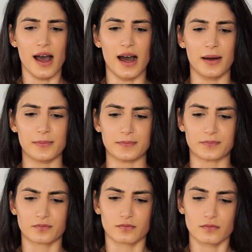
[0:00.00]

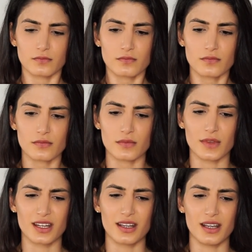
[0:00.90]
And
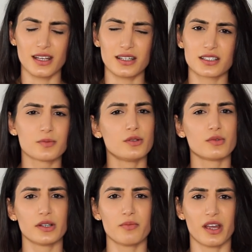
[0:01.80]
it's been
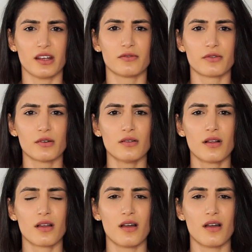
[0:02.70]
really painful